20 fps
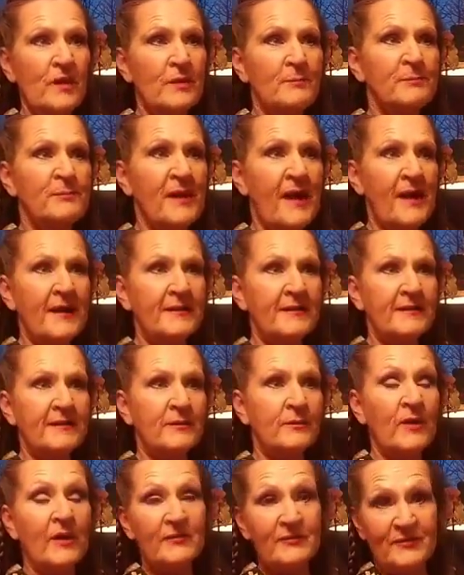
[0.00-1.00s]
But,
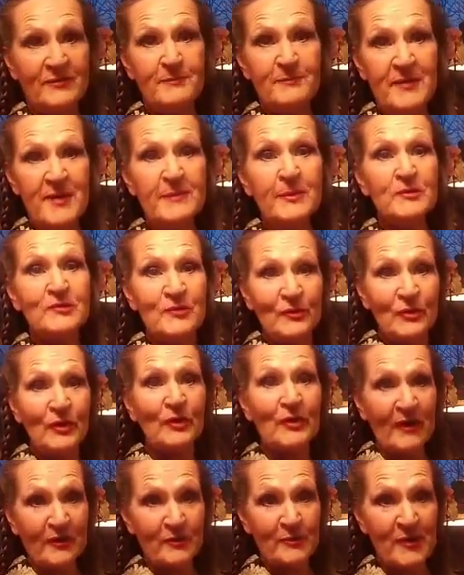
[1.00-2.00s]
well, people do
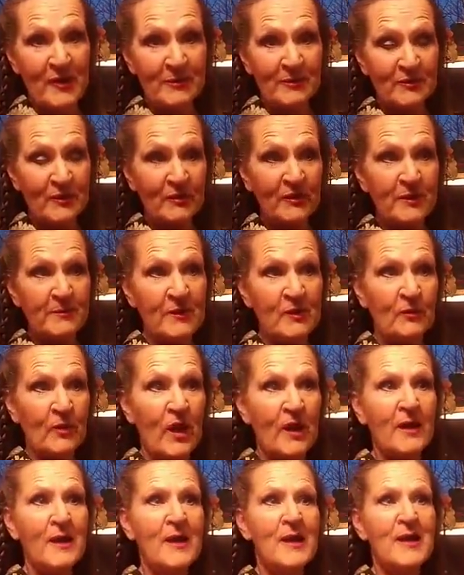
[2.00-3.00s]
hurt other people, don't get me
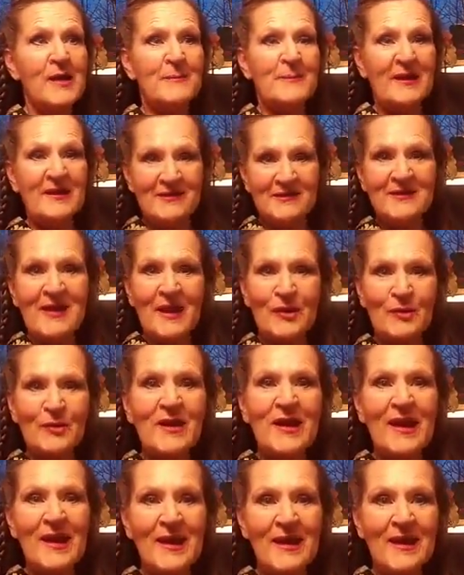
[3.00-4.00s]
wrong, but it's not
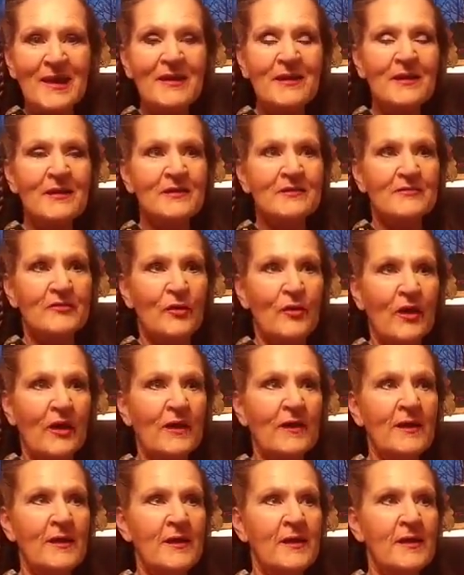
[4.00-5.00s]
okay
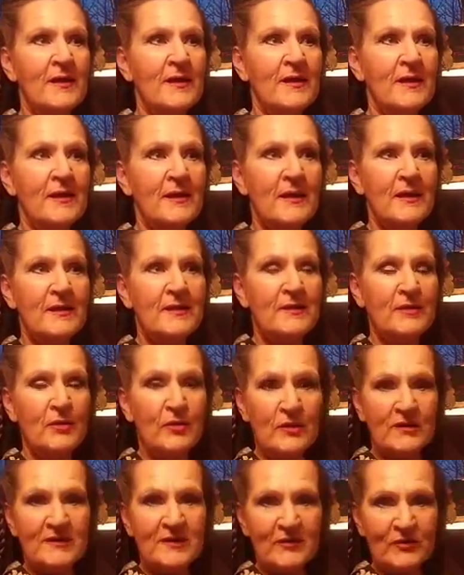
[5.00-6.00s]
for you to
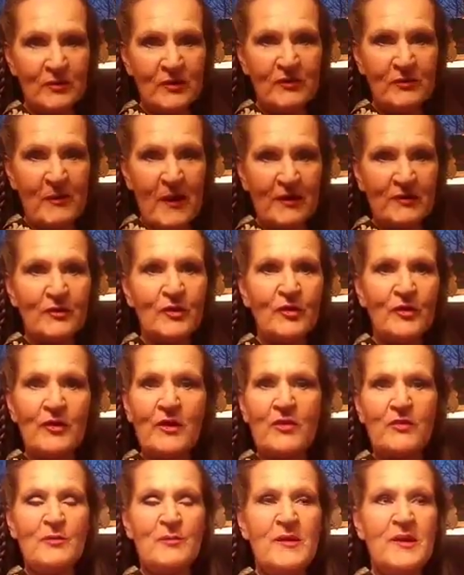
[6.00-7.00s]
disrespect or hurt
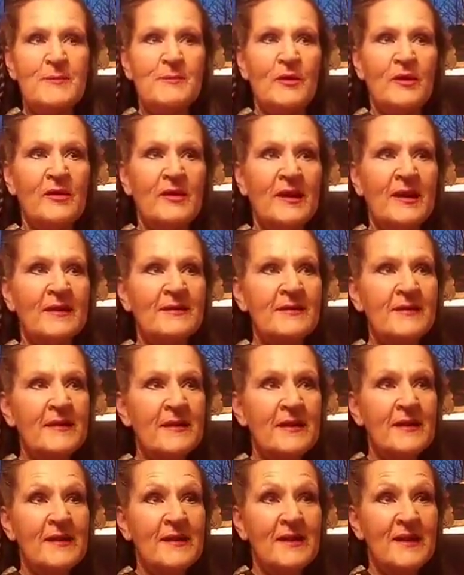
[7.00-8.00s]
other people. And
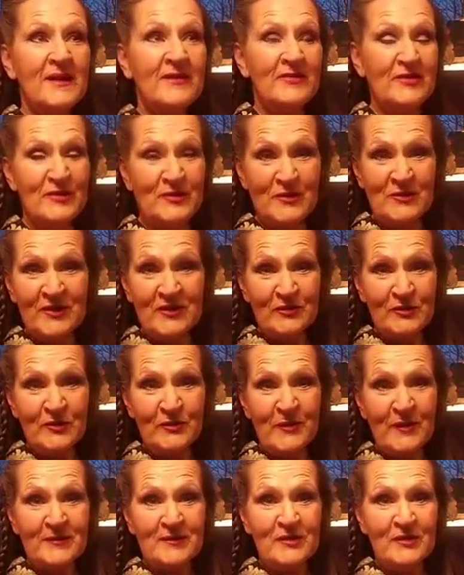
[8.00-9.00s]
if you do
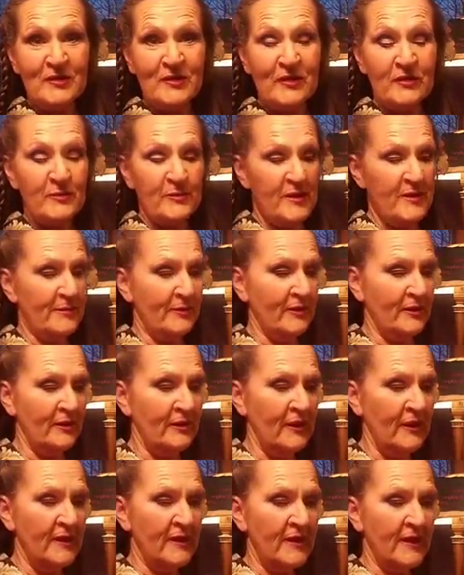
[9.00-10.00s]
disrespect and hurt other people,
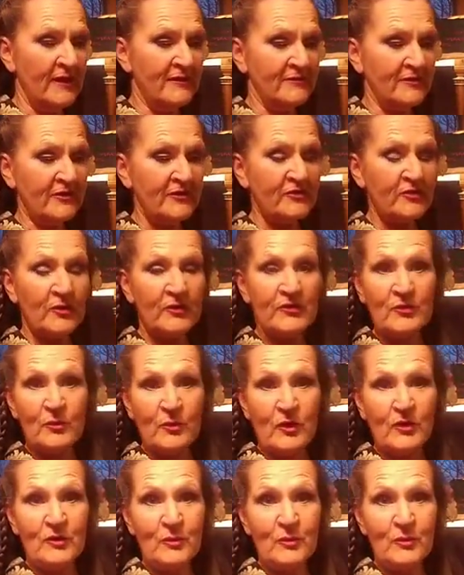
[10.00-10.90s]
it just shows the world